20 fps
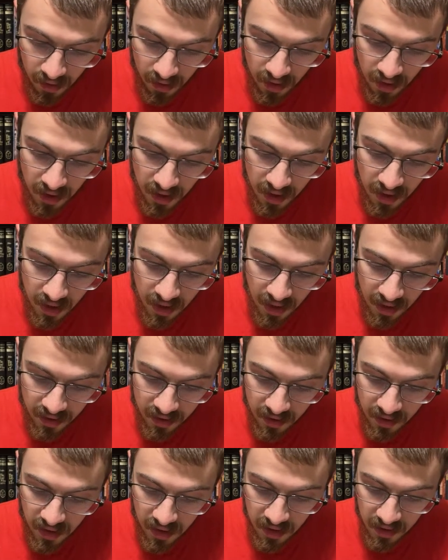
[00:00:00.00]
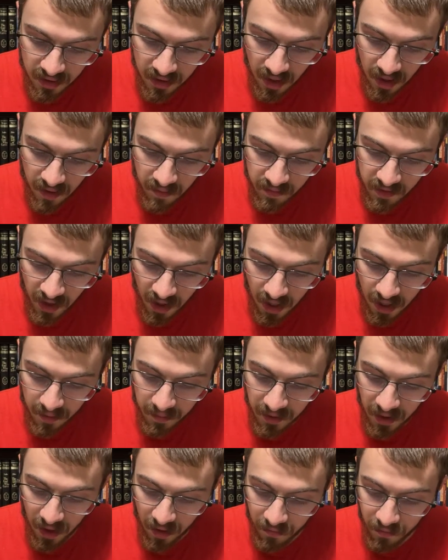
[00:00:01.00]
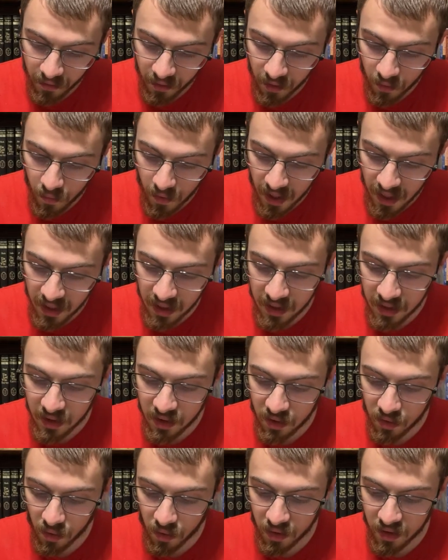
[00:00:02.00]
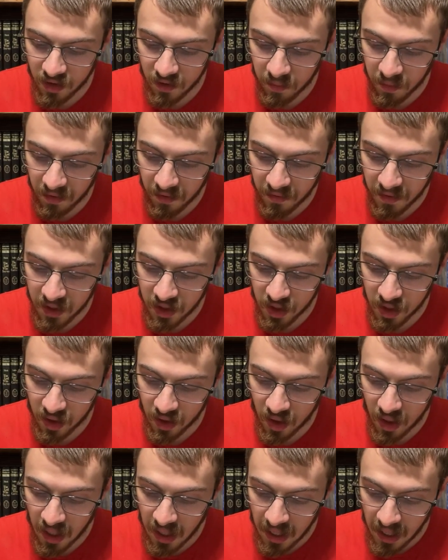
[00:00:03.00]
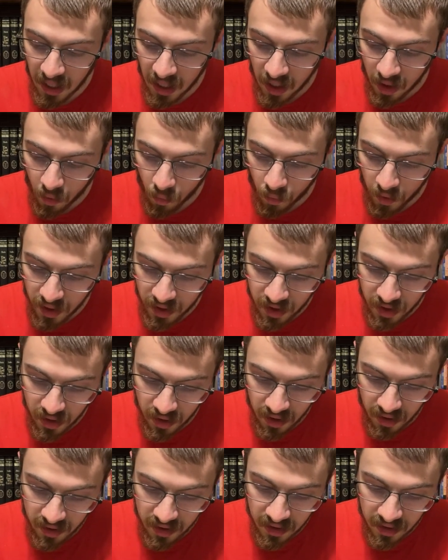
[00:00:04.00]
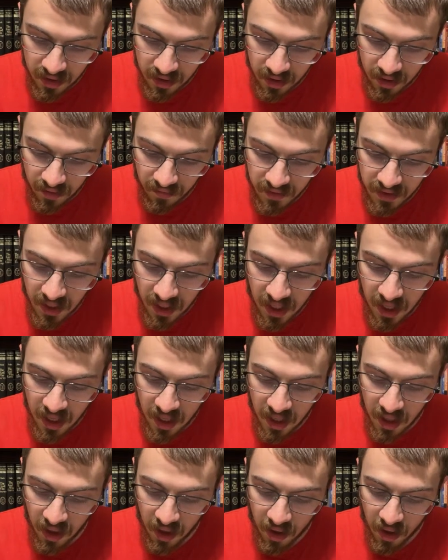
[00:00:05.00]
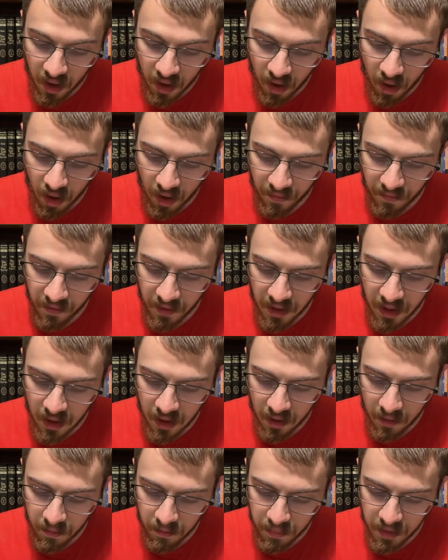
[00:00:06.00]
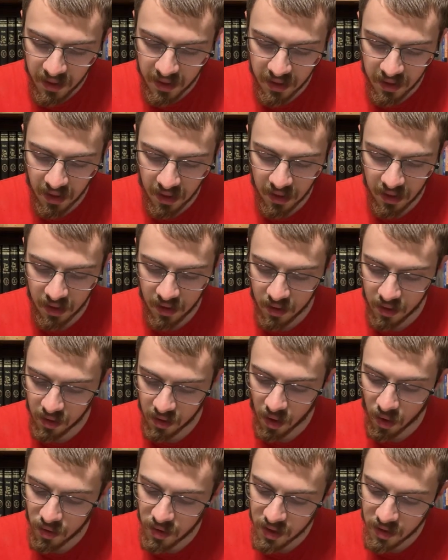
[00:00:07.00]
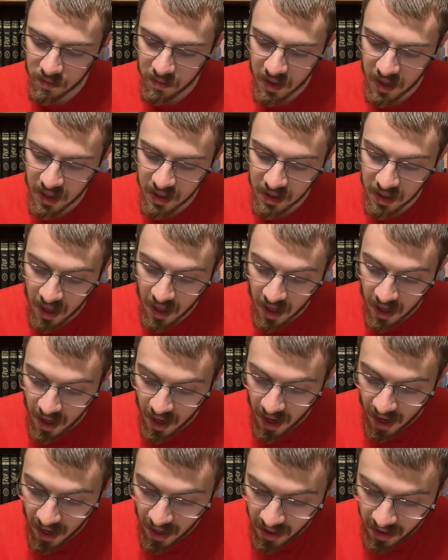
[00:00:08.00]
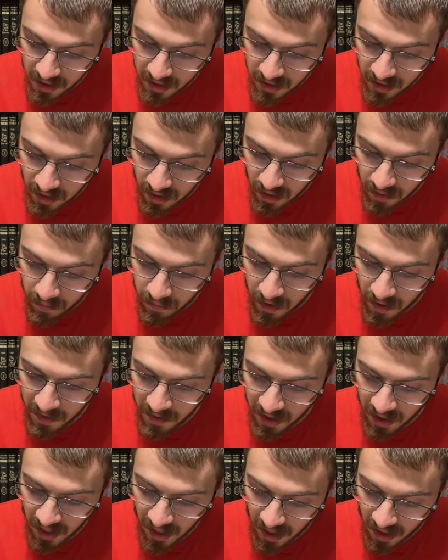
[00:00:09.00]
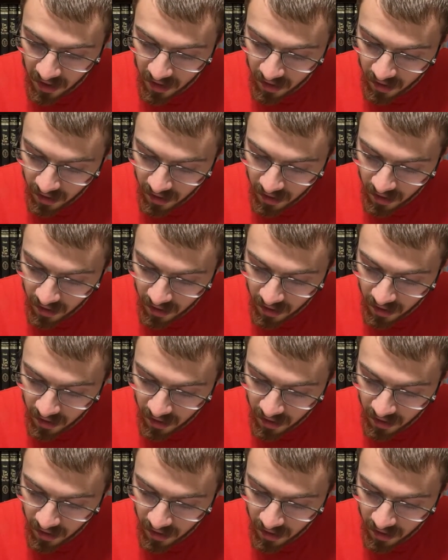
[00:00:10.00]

He, at the same time, carefully weighed his stores of provision, which consisted of tea, coffee, biscuit, salted meat, and pemmican,